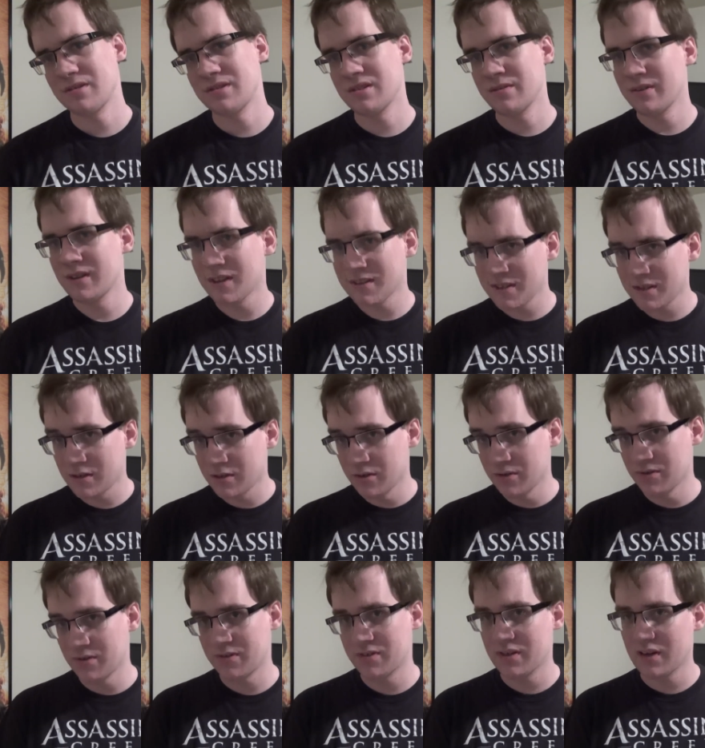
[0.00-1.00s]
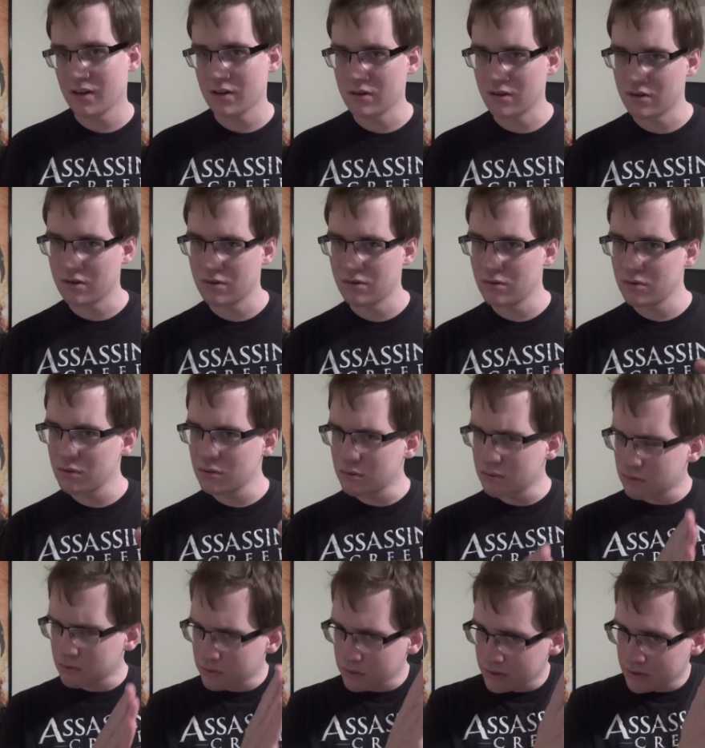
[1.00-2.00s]
So it does introduce the Scarecrow,
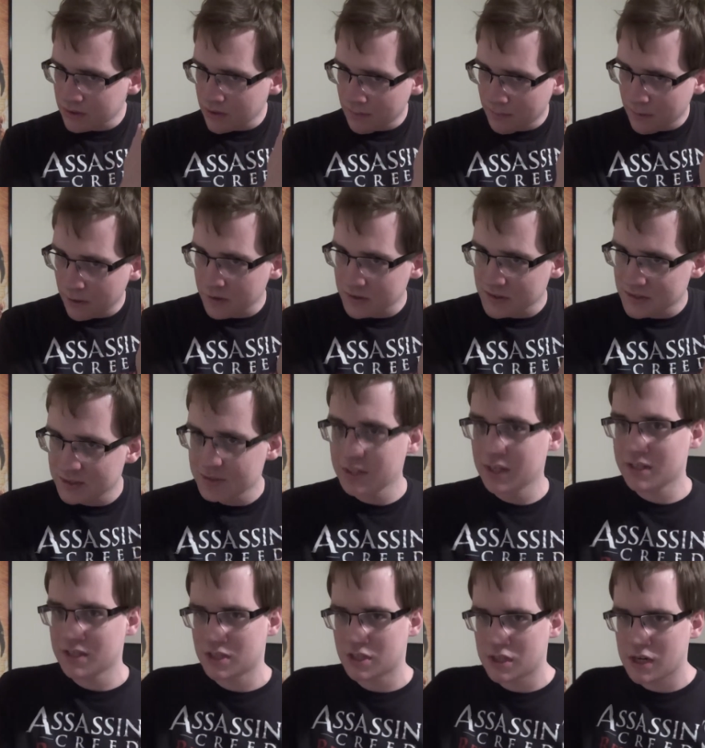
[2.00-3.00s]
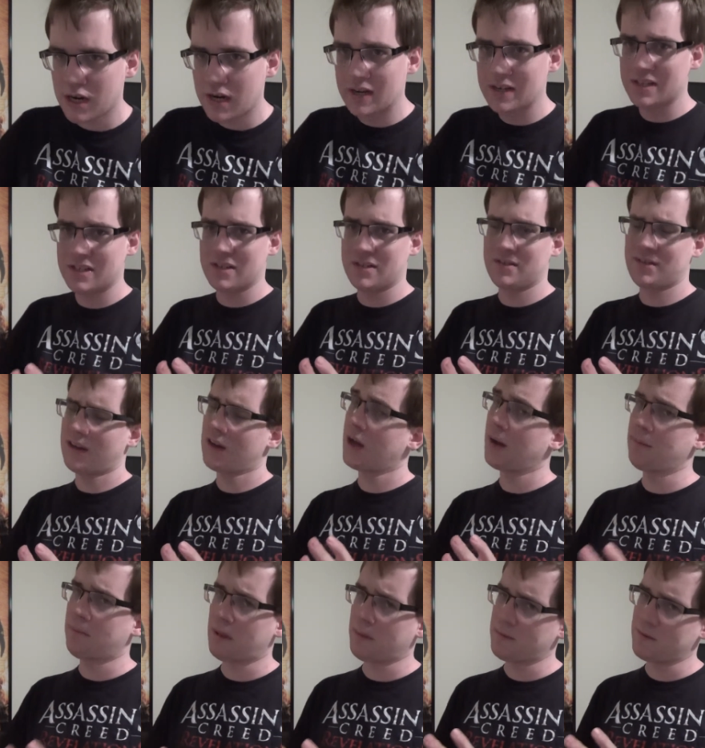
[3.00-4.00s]
whose appearance does change in a
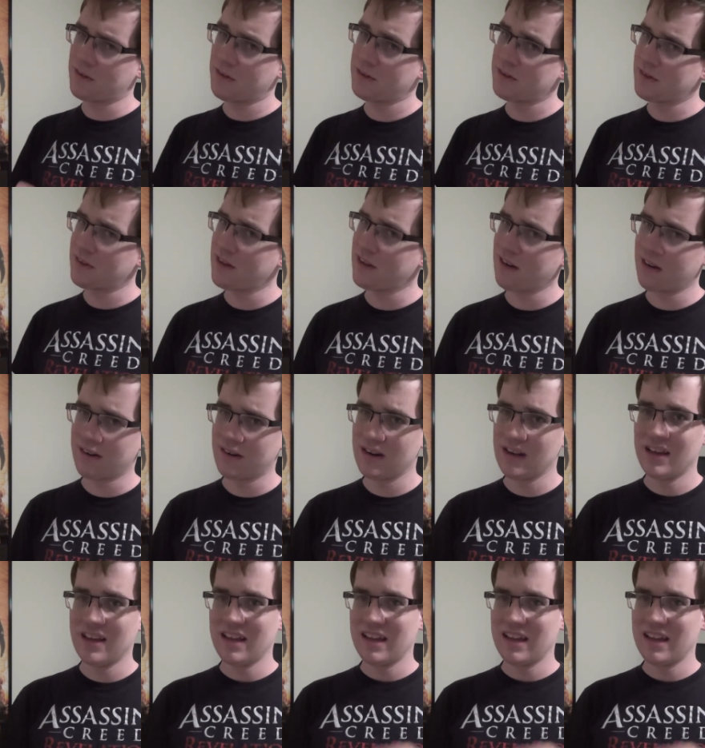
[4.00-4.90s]
couple episodes later.